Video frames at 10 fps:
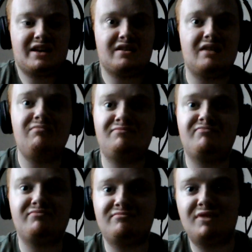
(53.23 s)
don't know,
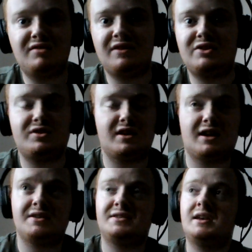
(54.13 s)
motivation I
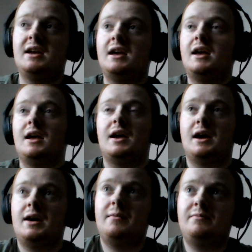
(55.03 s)
guess.
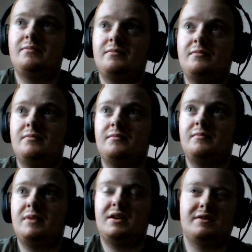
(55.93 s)

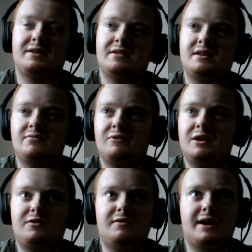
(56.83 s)
Because it didn't
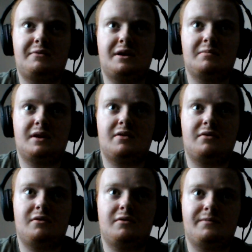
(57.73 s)
really do that well, but I
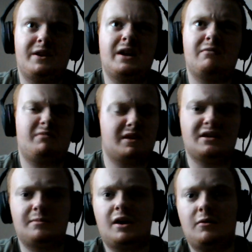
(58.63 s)
thought, I
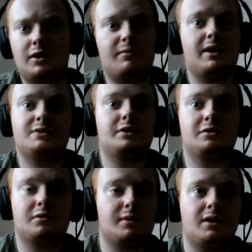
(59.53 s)
did a part 1, I might as well
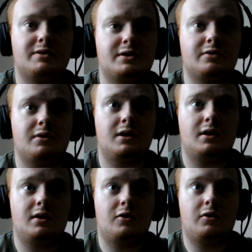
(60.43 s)
do a part 2.
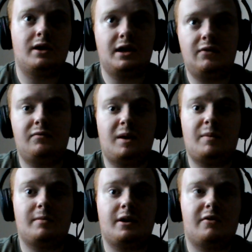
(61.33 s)
Even
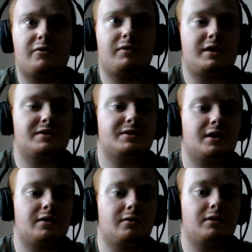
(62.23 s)
maybe a part 3,
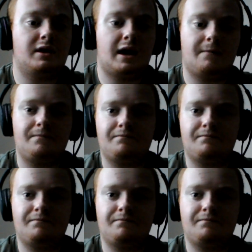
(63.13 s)
so yeah,